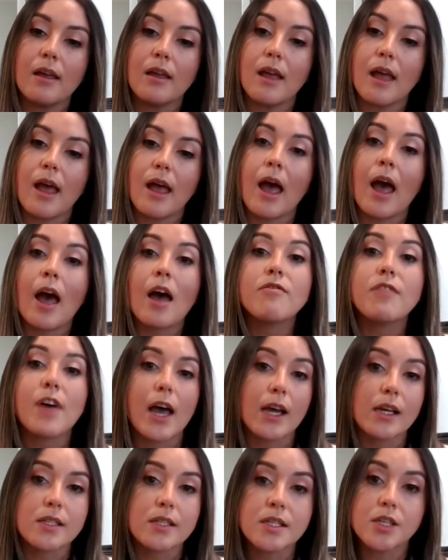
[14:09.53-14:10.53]
have
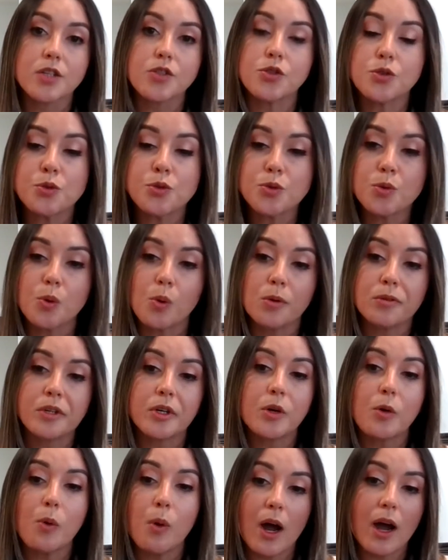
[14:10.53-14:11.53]
access to or
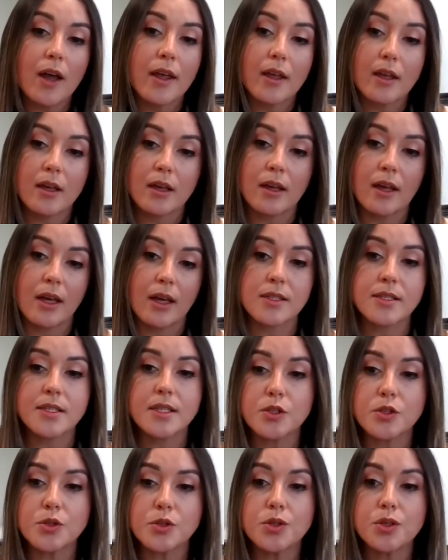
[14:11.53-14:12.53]
require
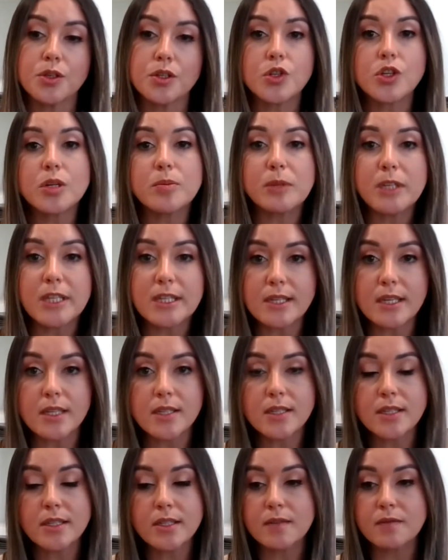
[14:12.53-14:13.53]
access to extremely
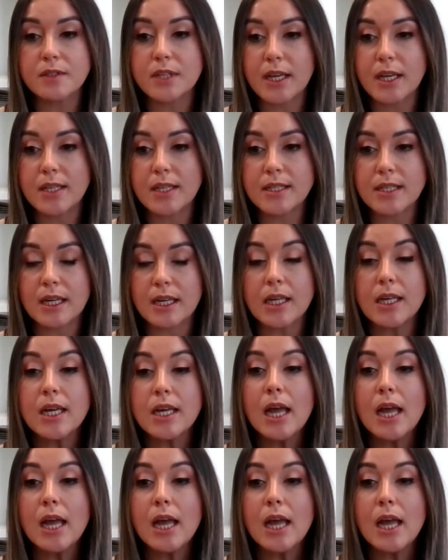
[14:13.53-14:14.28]
sensitive data,